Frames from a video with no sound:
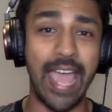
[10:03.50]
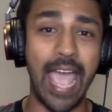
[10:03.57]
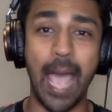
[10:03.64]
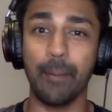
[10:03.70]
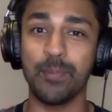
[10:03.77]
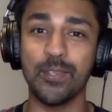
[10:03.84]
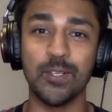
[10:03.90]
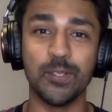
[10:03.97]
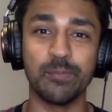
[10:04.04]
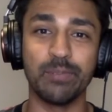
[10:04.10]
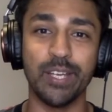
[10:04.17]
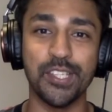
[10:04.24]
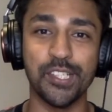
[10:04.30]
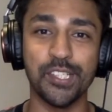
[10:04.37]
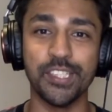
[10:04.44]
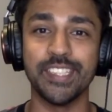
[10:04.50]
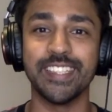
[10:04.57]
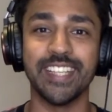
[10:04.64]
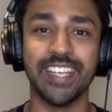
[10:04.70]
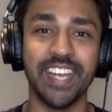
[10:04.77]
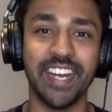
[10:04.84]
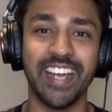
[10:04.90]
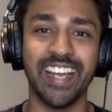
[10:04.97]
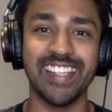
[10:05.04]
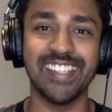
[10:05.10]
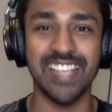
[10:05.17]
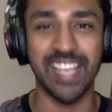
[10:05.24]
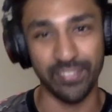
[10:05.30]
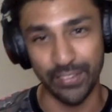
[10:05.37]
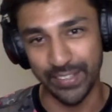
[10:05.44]
absolute pleasure. Take care, guys.
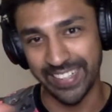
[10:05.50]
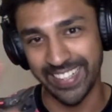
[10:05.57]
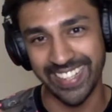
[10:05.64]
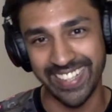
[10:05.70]
Have a great day.